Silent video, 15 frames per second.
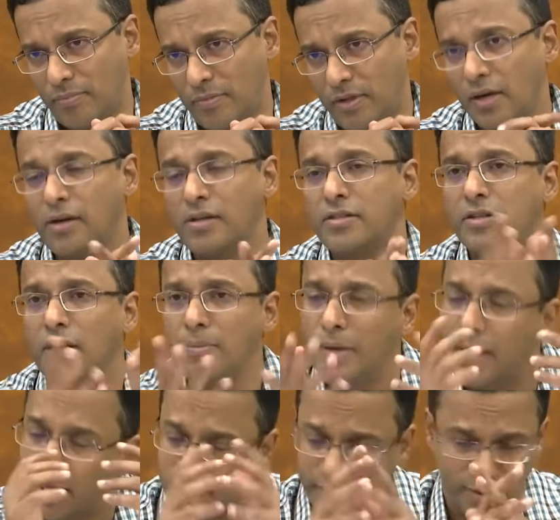It will still be
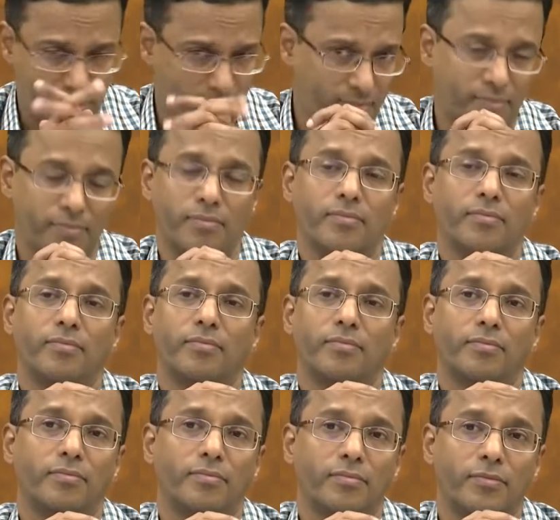dense.
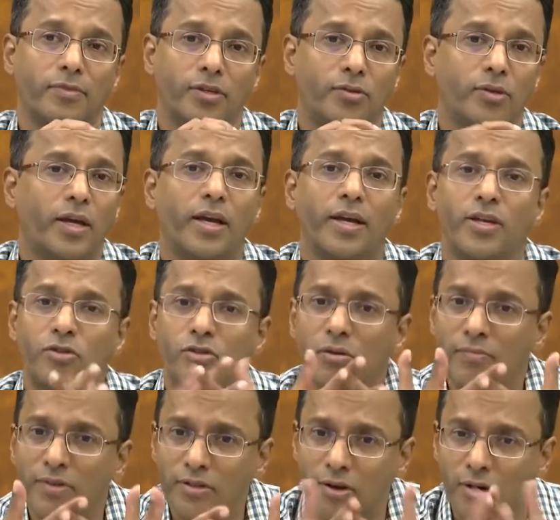So I can assume
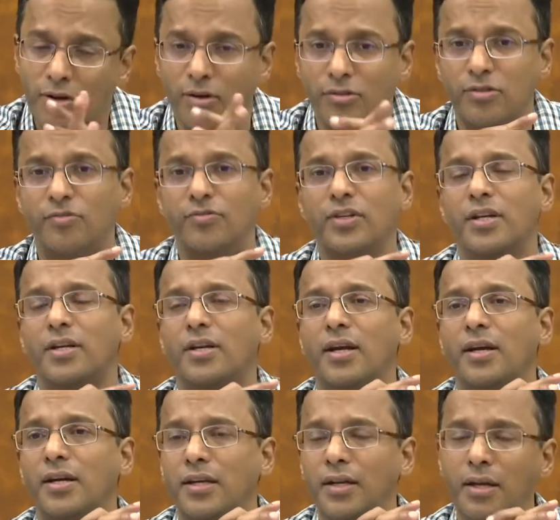without loss of
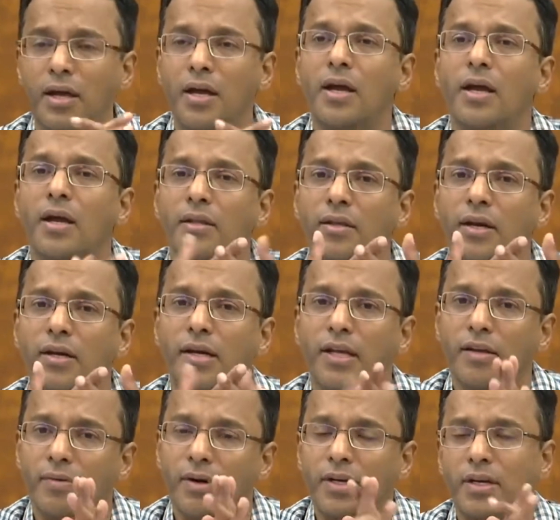generality that
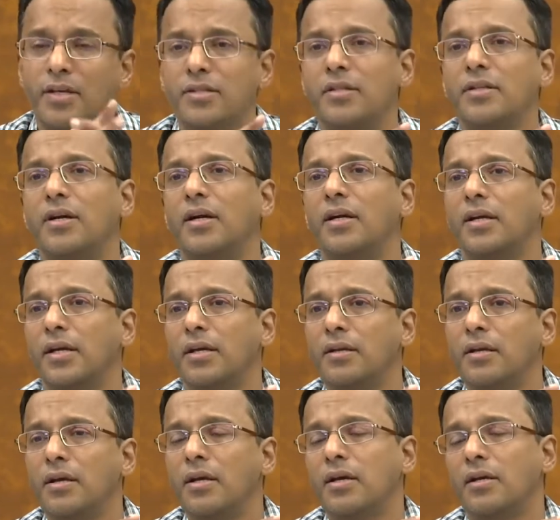D1 does not
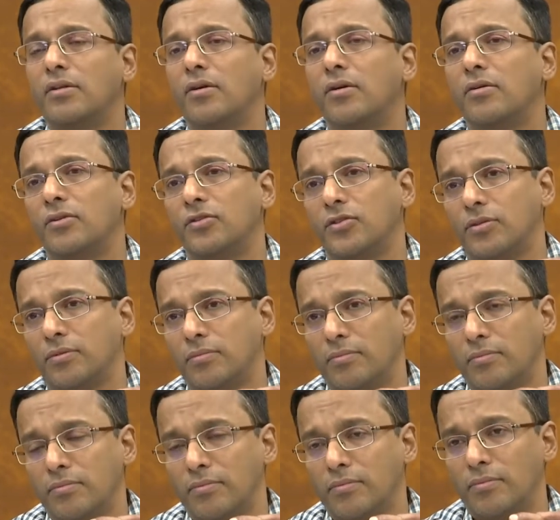contain the origin.
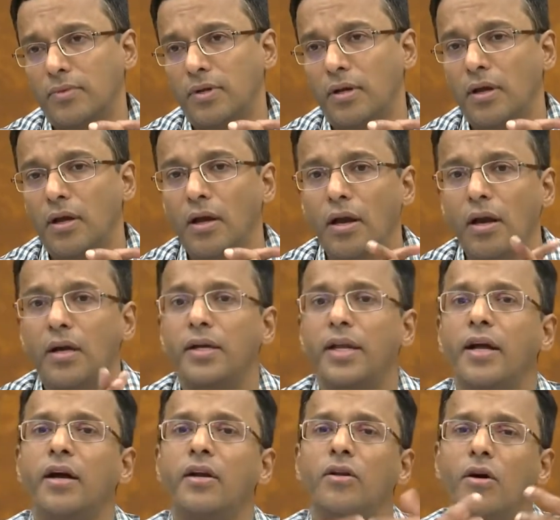
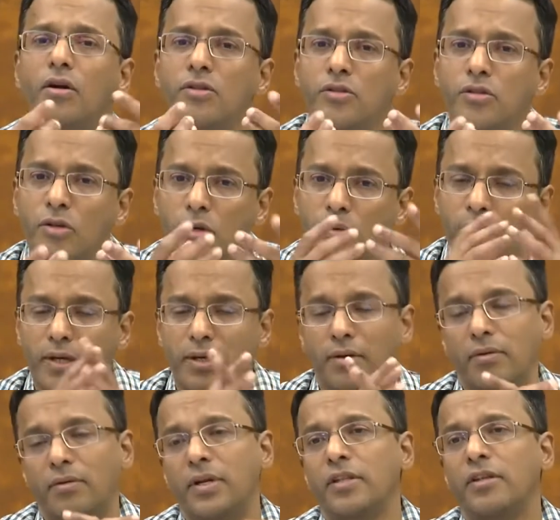Take a non-zero vector,
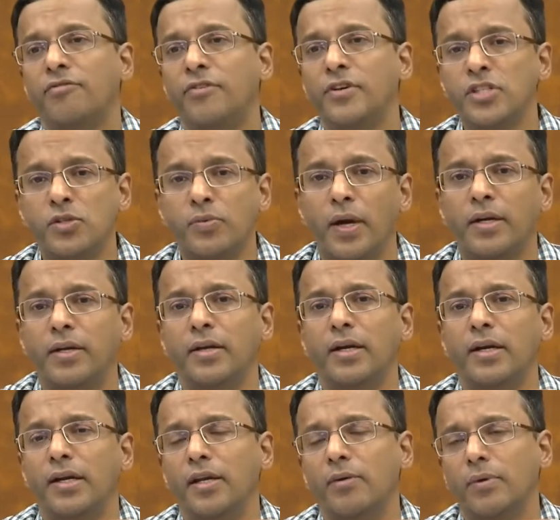take the first vector
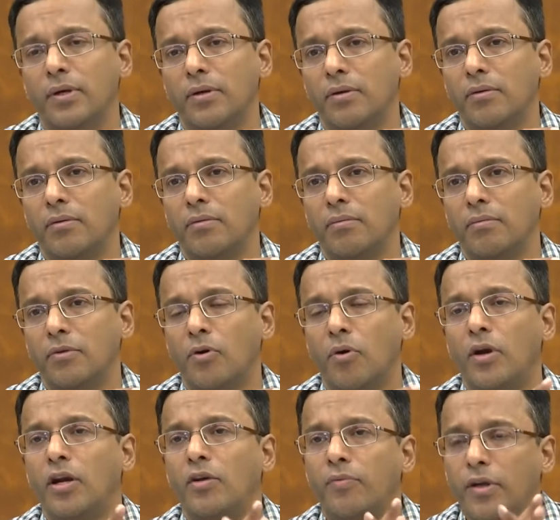in D1,
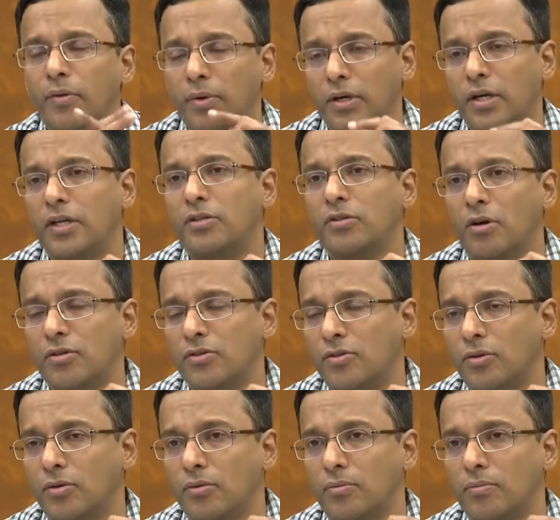call it V1, it is
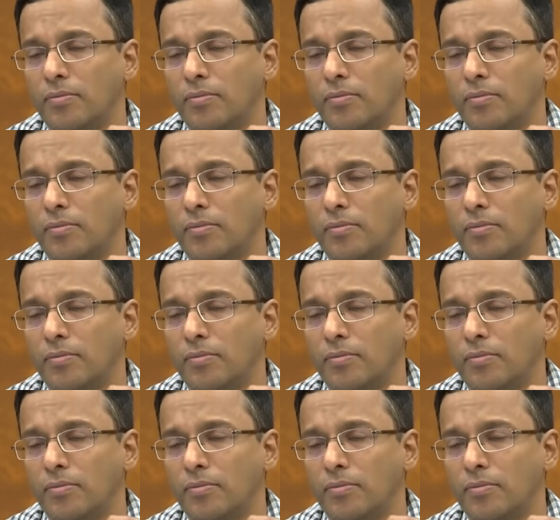non-zero.